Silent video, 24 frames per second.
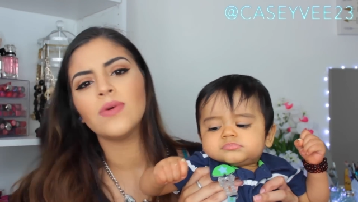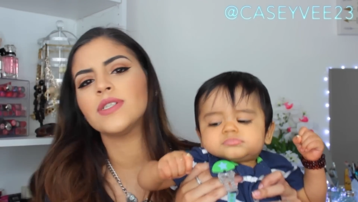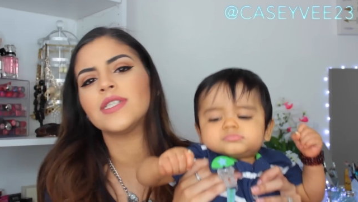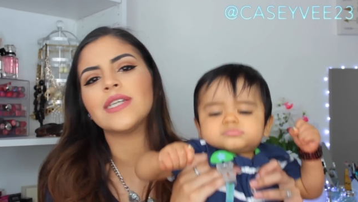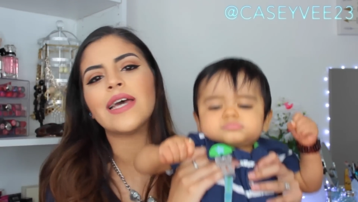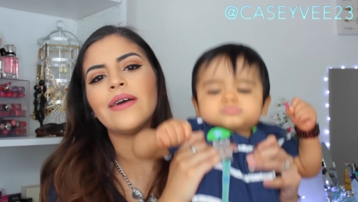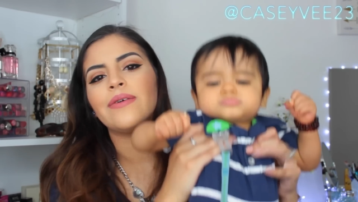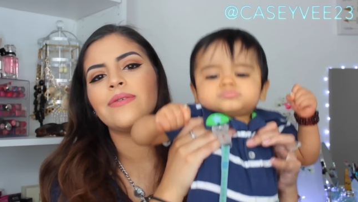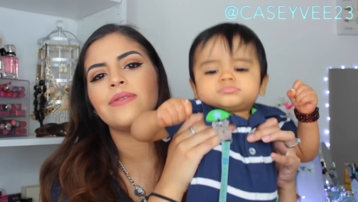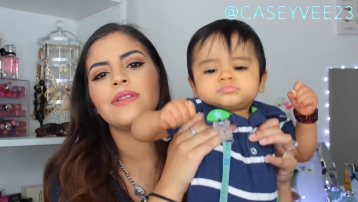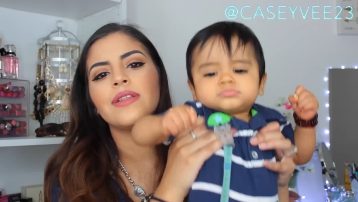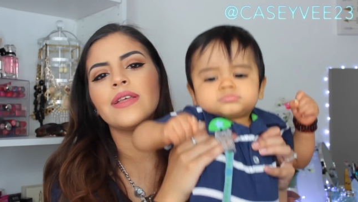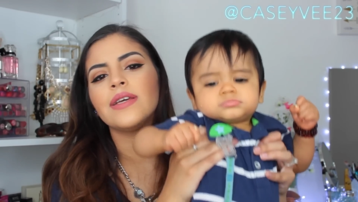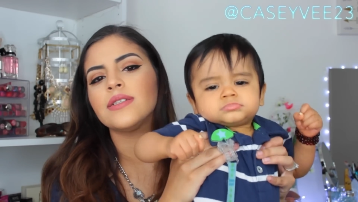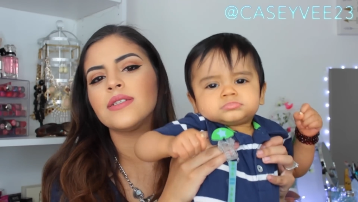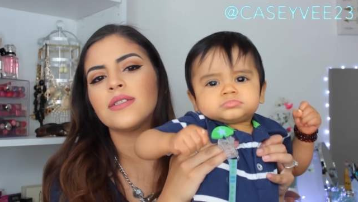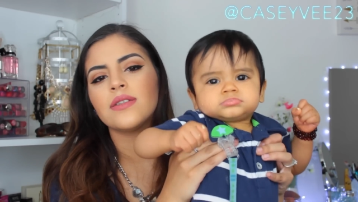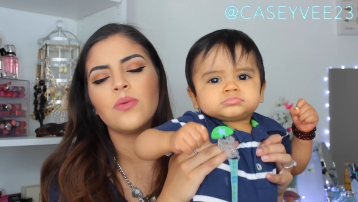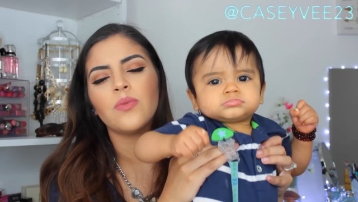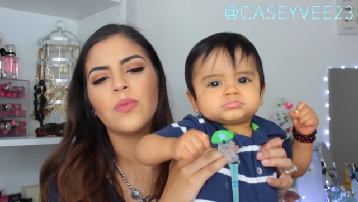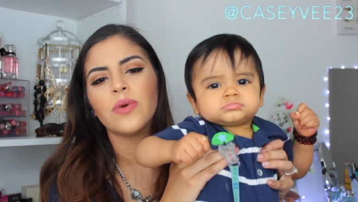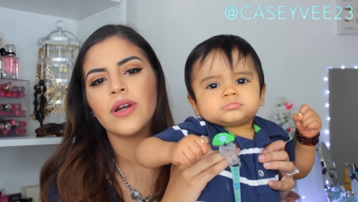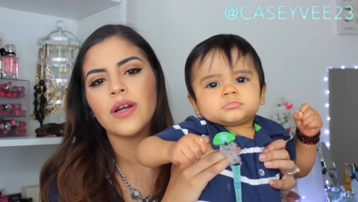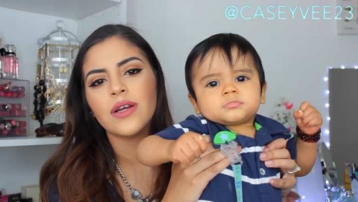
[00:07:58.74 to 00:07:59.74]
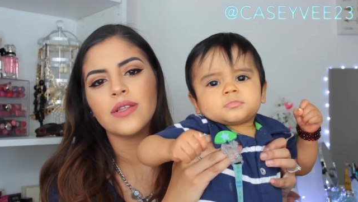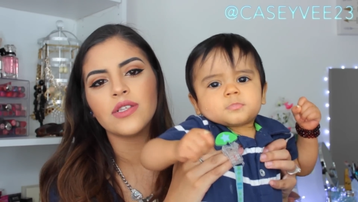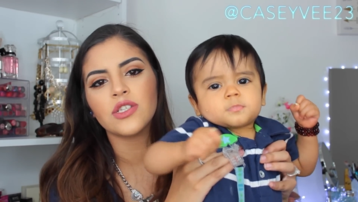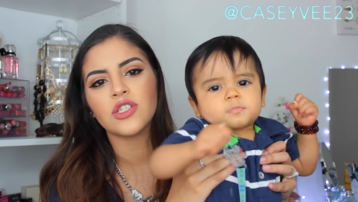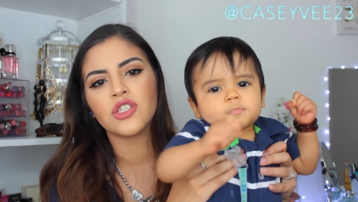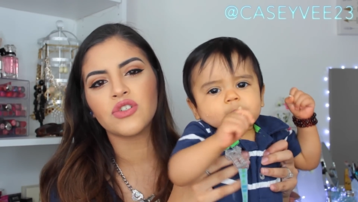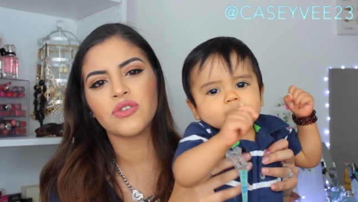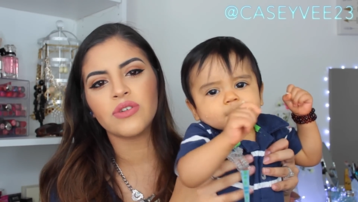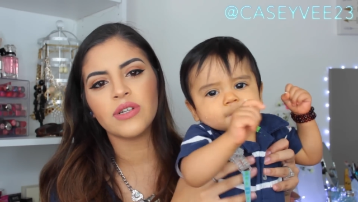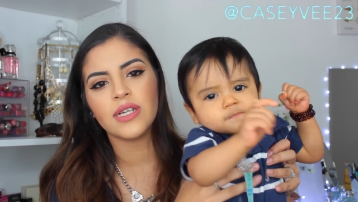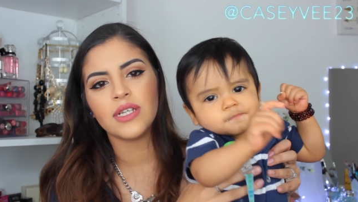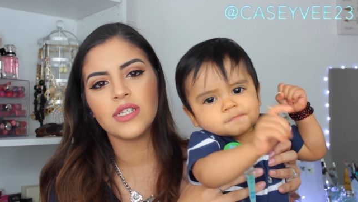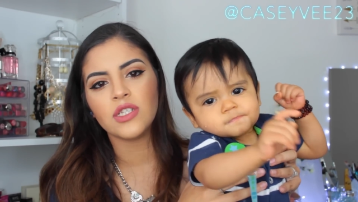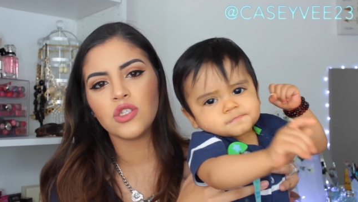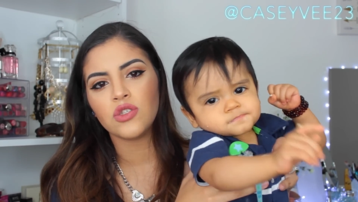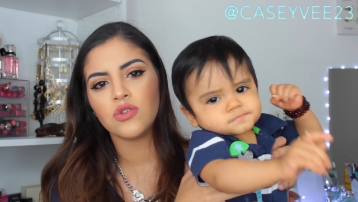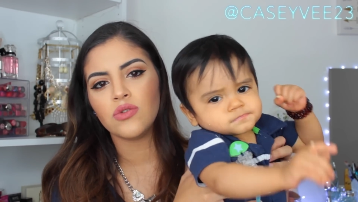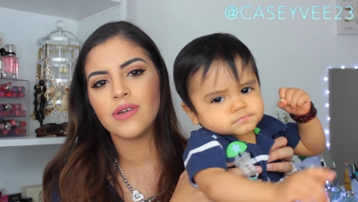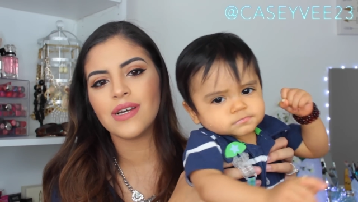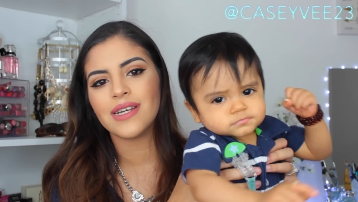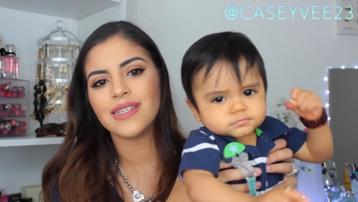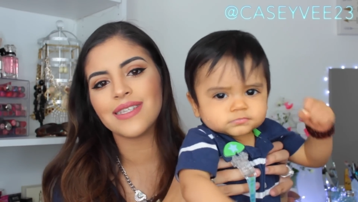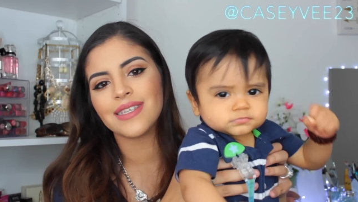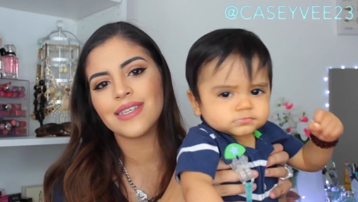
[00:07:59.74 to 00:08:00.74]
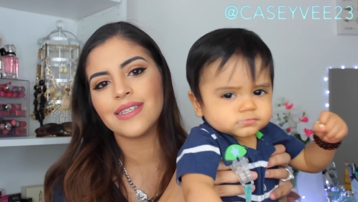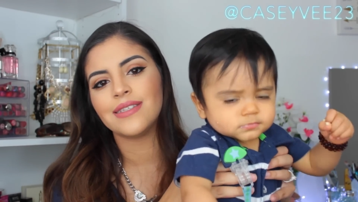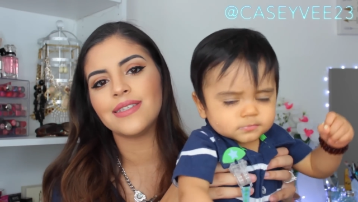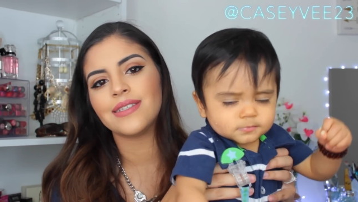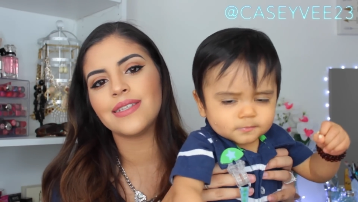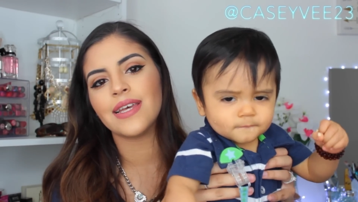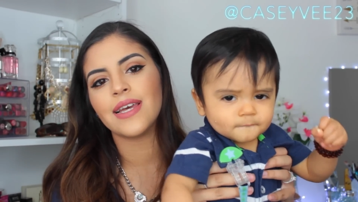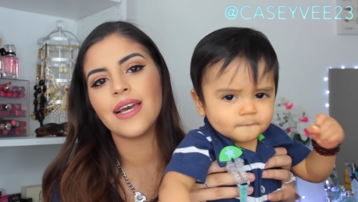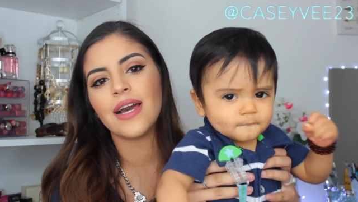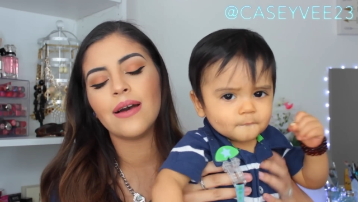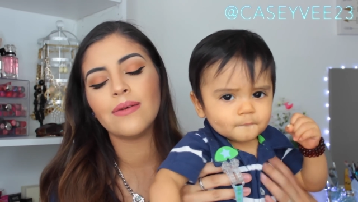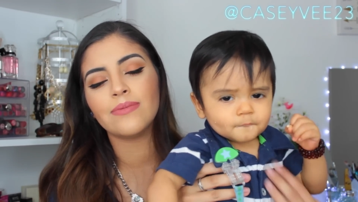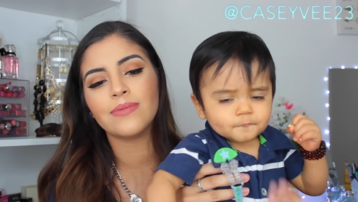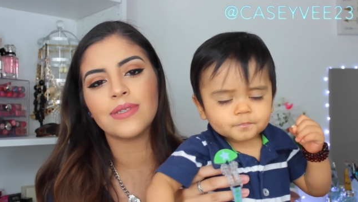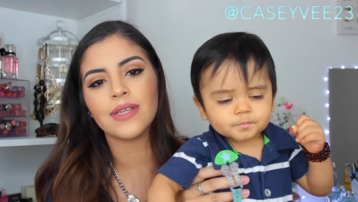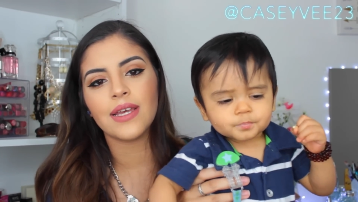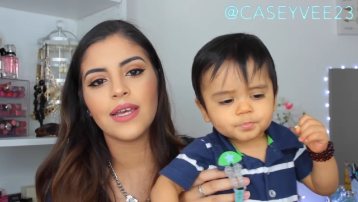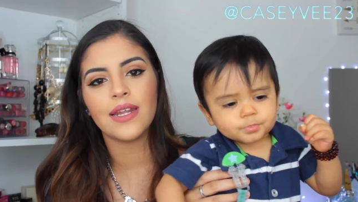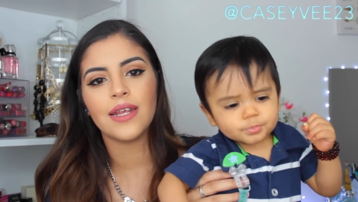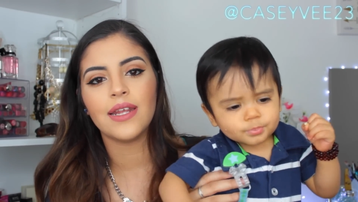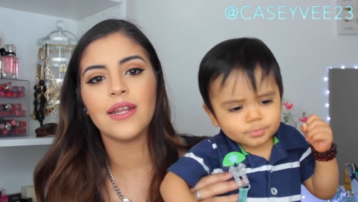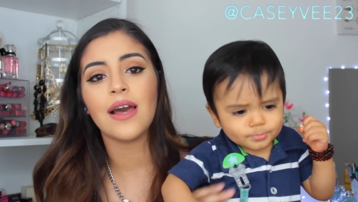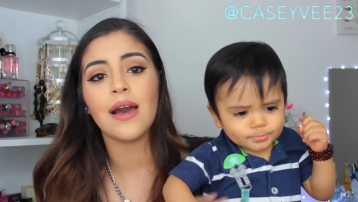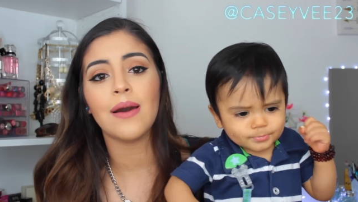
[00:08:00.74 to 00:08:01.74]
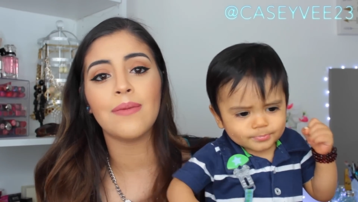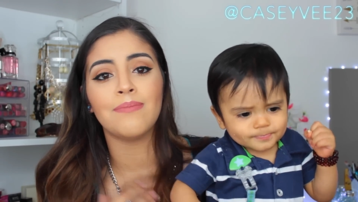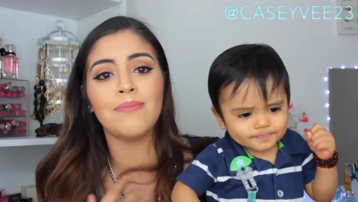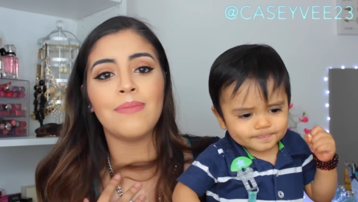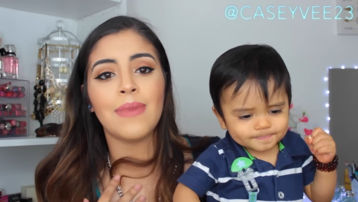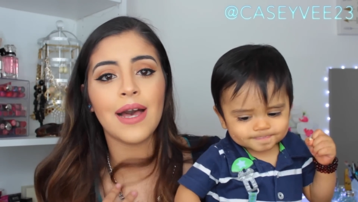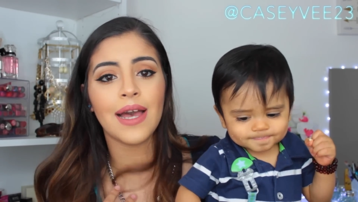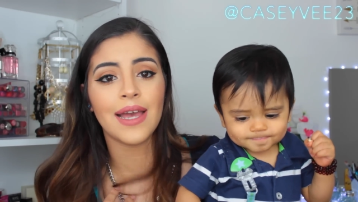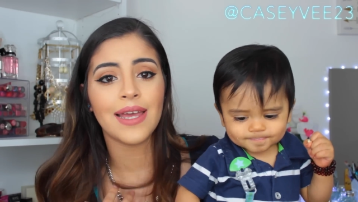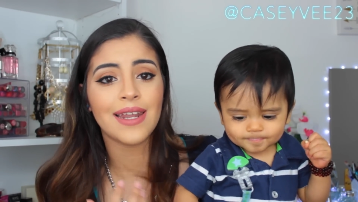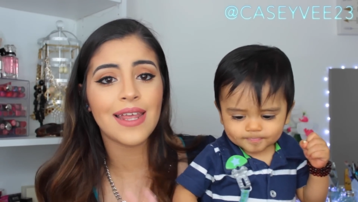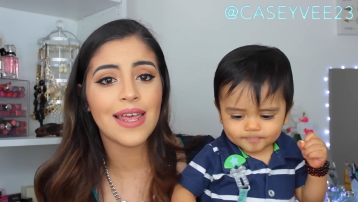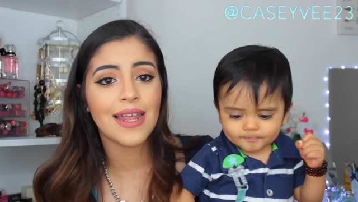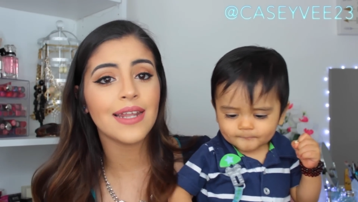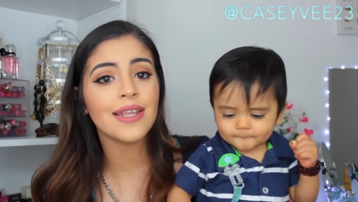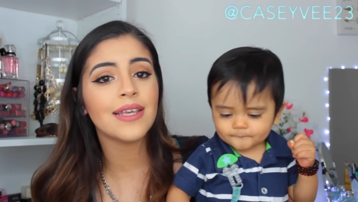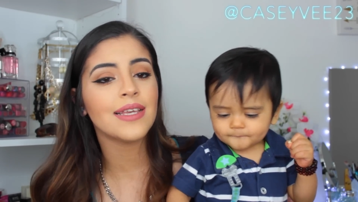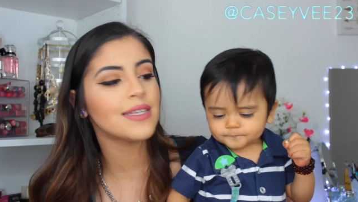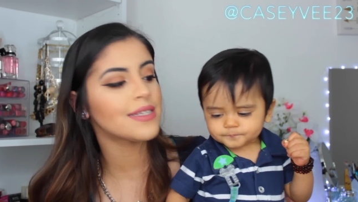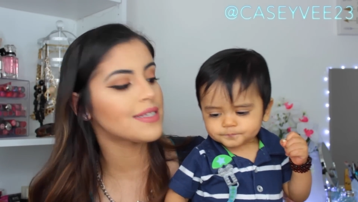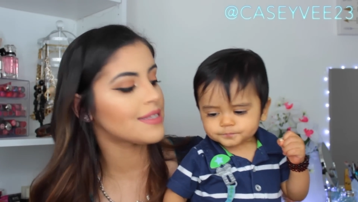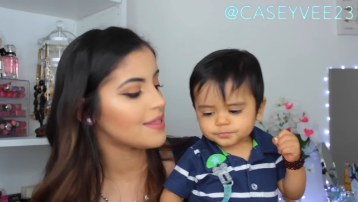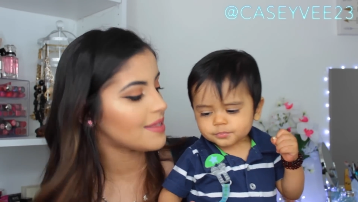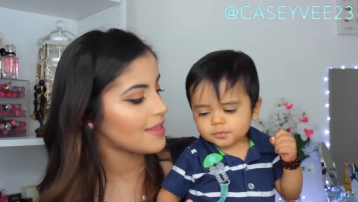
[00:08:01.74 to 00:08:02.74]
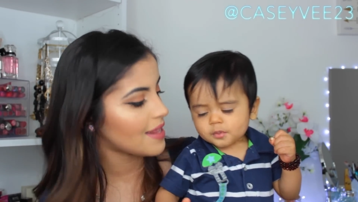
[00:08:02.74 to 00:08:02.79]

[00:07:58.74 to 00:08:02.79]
Speaker 1: which I will link somewhere on the screen so you guys can stay updated on mine and his